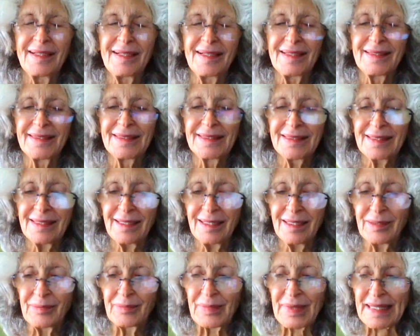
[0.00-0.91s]
And
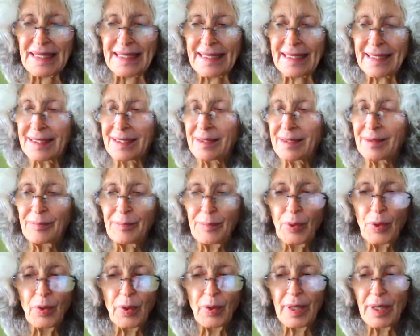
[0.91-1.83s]
I'm thinking,
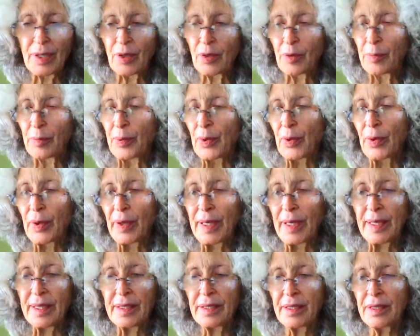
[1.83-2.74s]
boy, oh
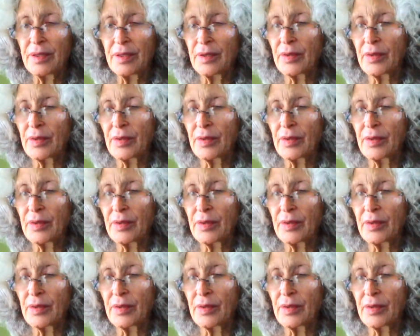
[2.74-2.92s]
boy,